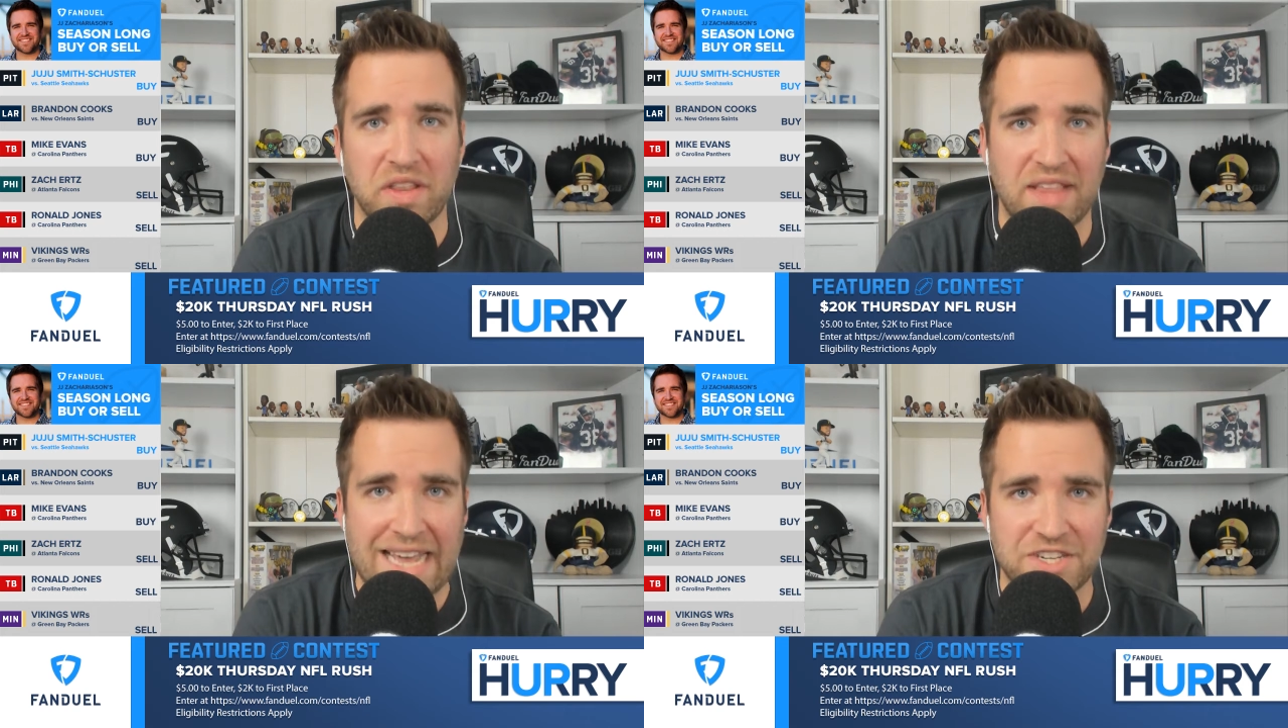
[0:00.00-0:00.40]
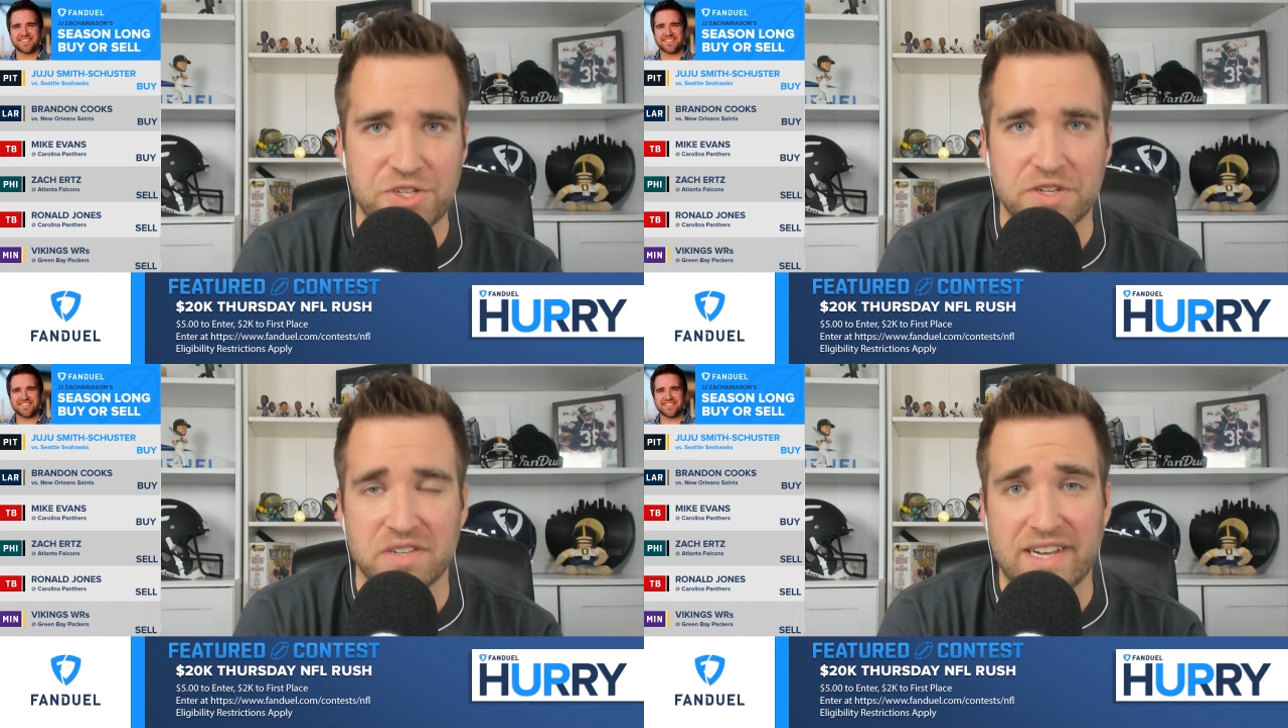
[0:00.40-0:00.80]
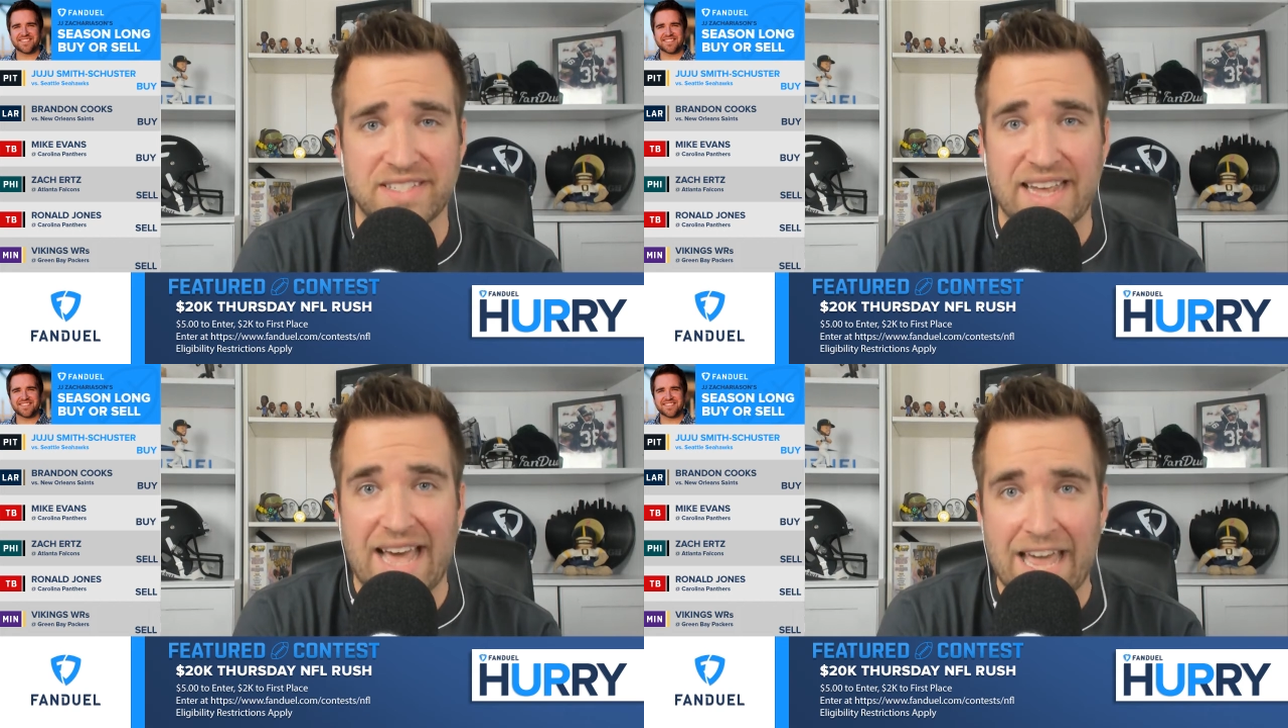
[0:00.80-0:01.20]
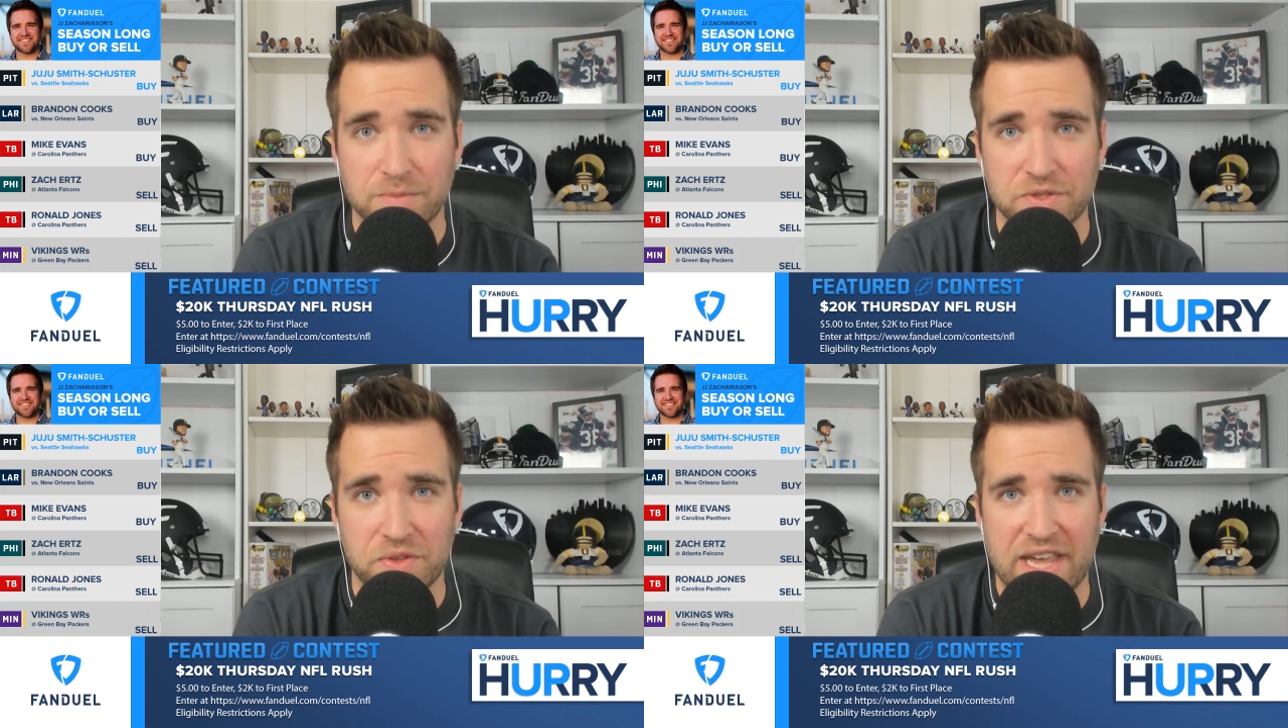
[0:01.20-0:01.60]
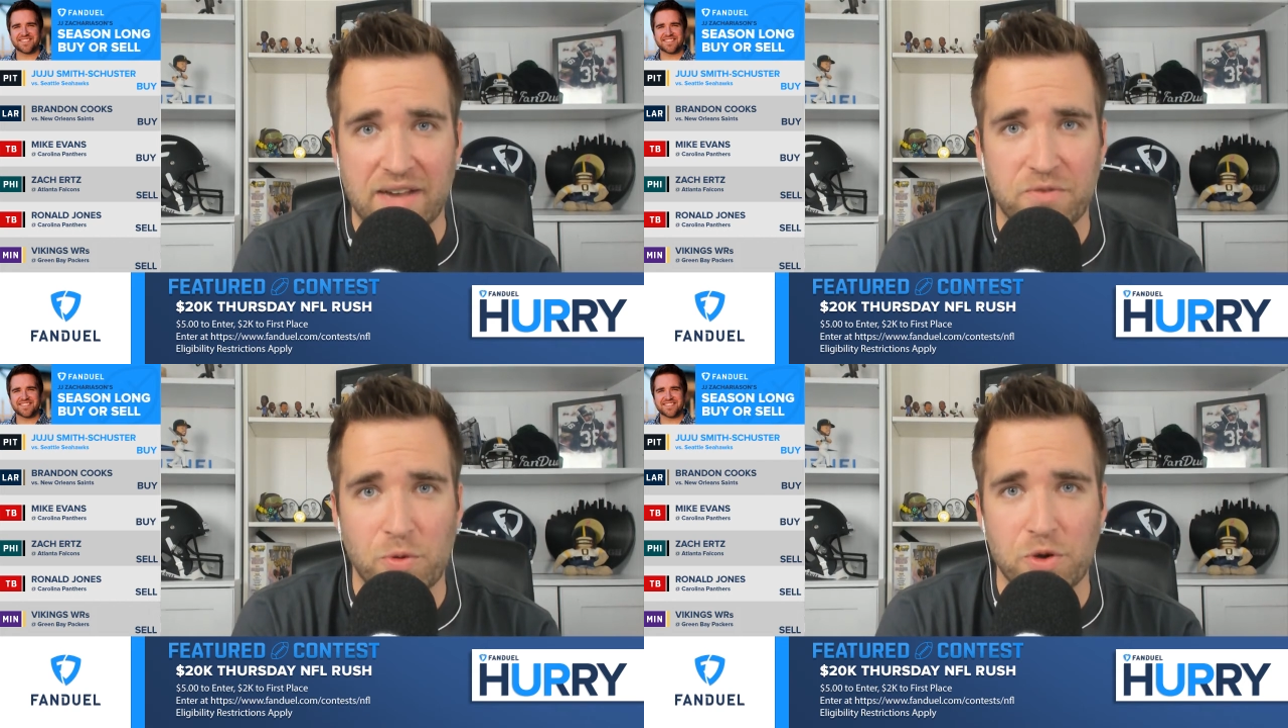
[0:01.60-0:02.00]
One last year. Davante Adams only
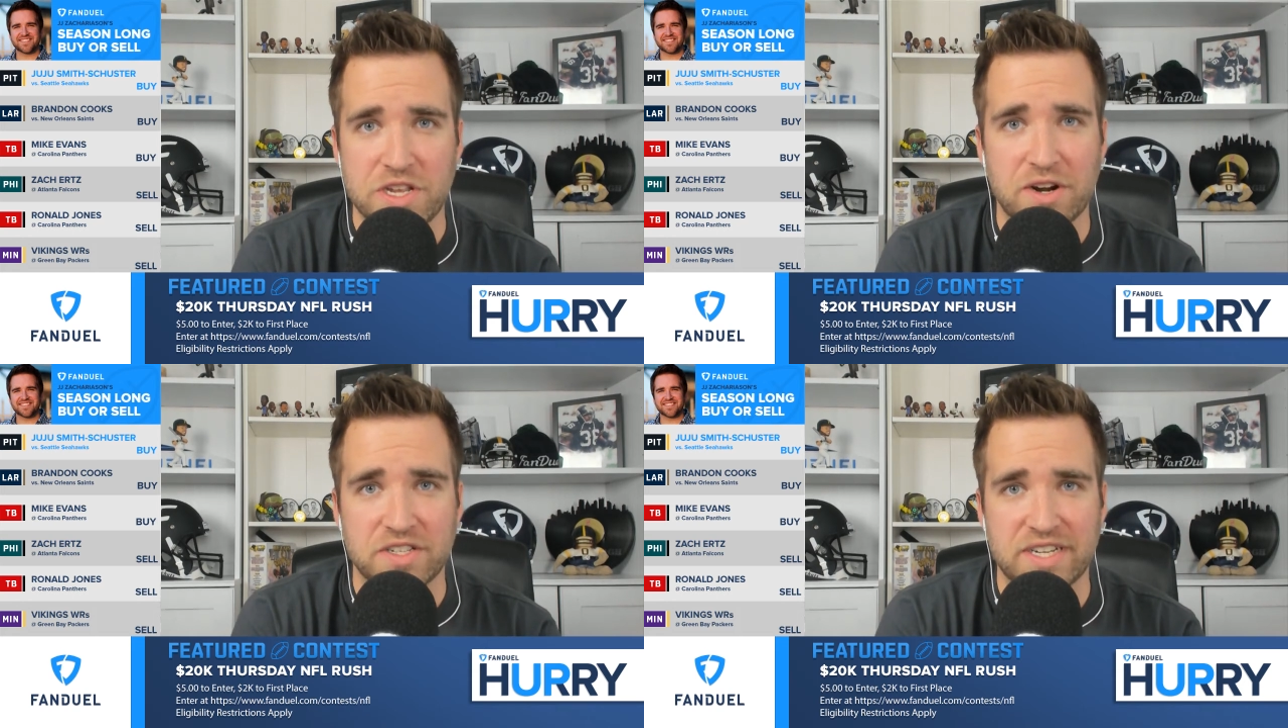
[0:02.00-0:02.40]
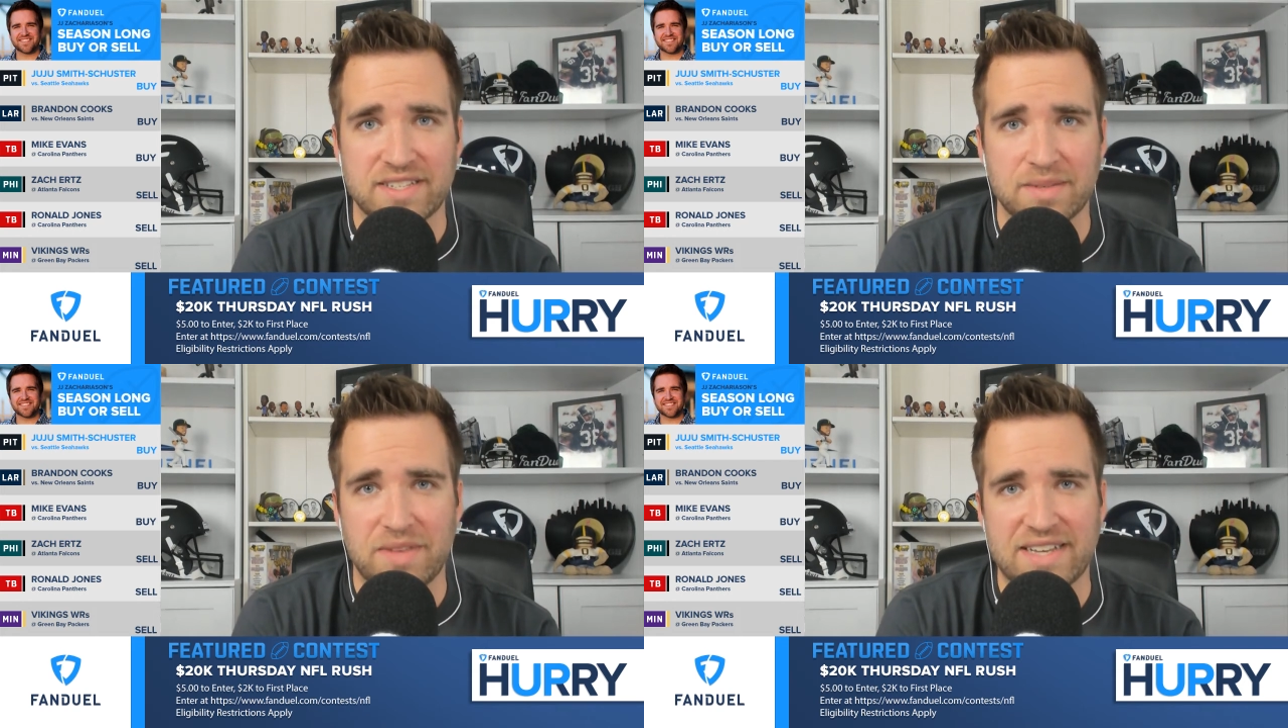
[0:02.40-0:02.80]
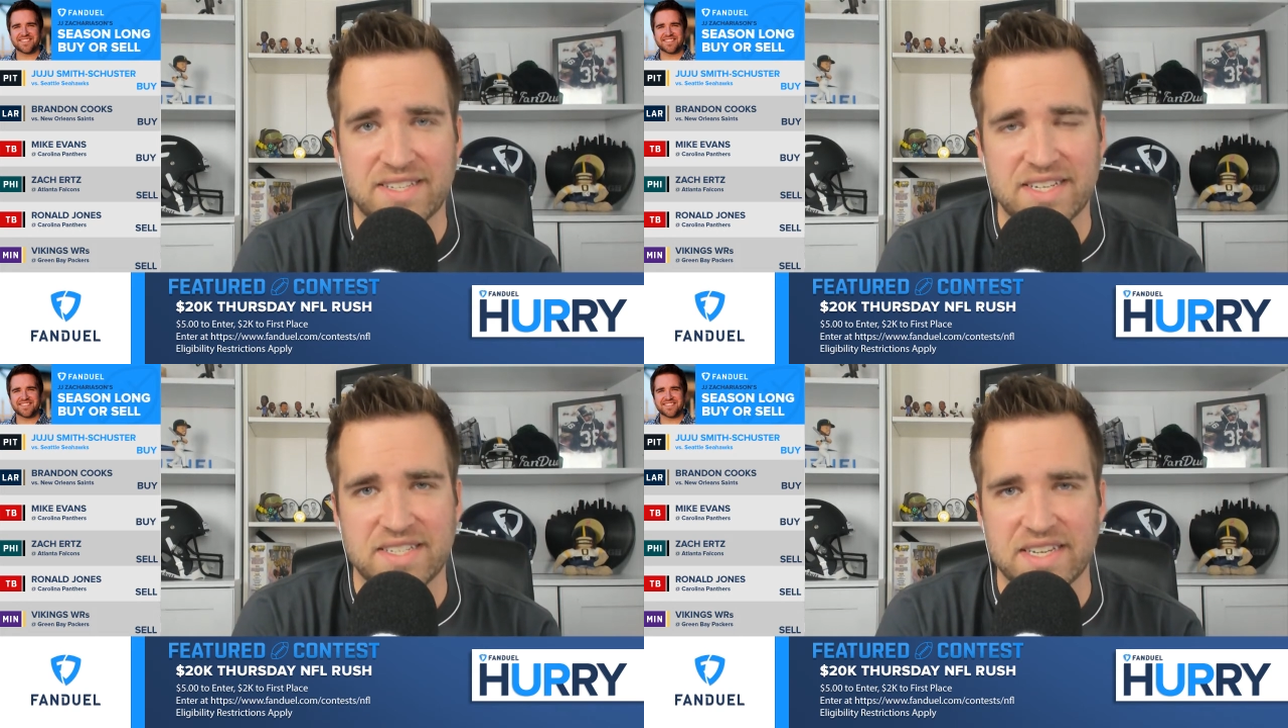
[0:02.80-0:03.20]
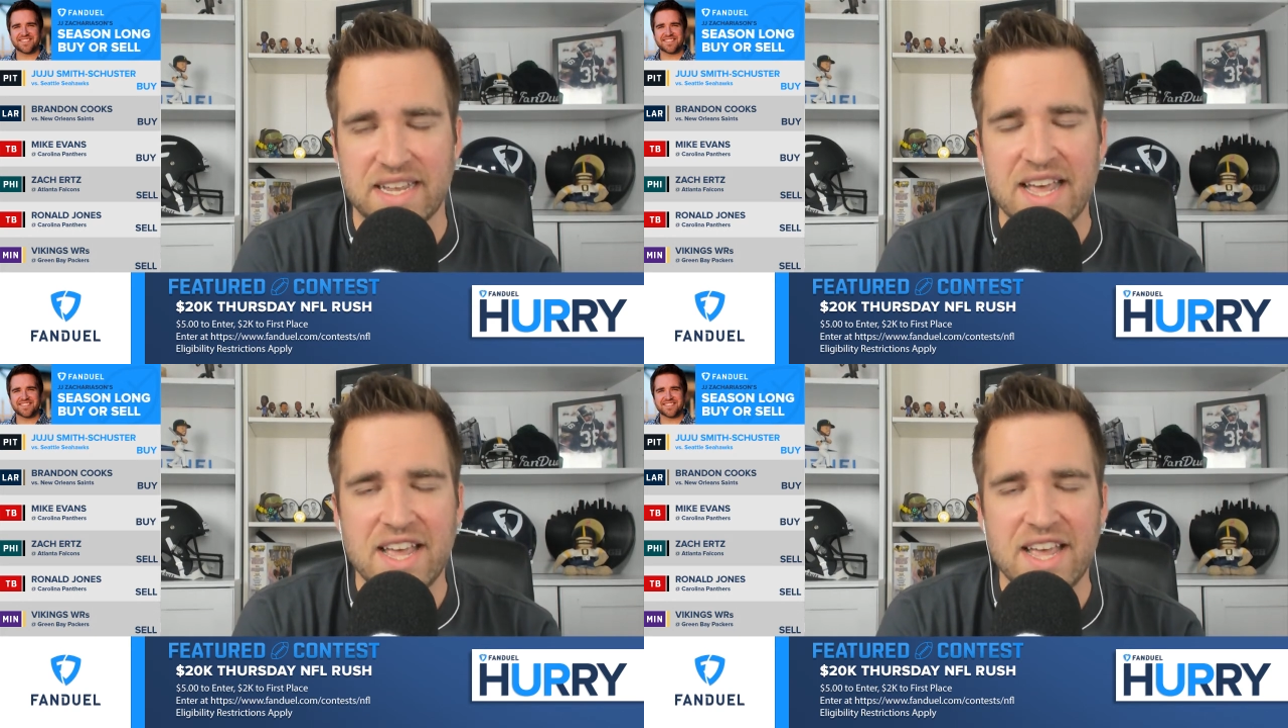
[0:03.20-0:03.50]
had 40 yards against them last season.